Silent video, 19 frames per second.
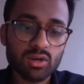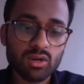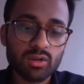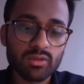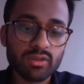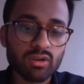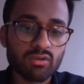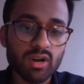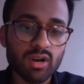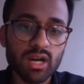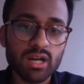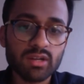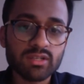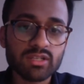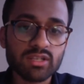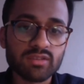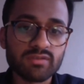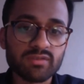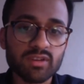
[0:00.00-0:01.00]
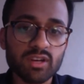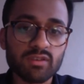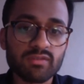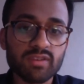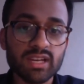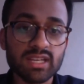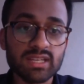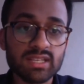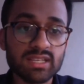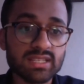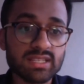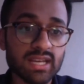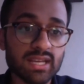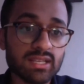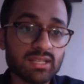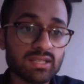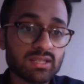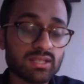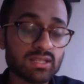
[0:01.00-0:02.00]
on the ground of any
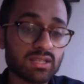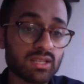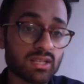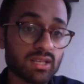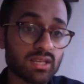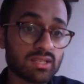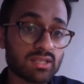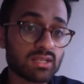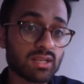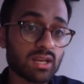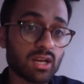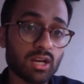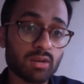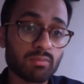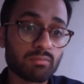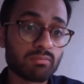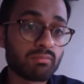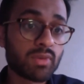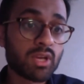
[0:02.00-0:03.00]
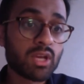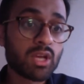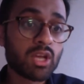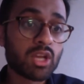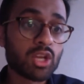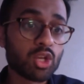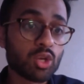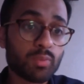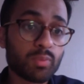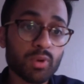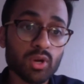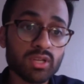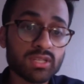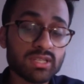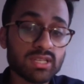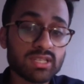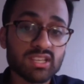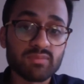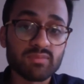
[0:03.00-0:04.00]
dissent to these new
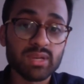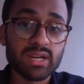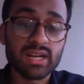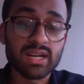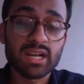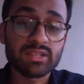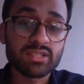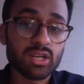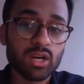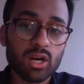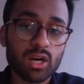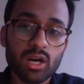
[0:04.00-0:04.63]
policies that have been announced?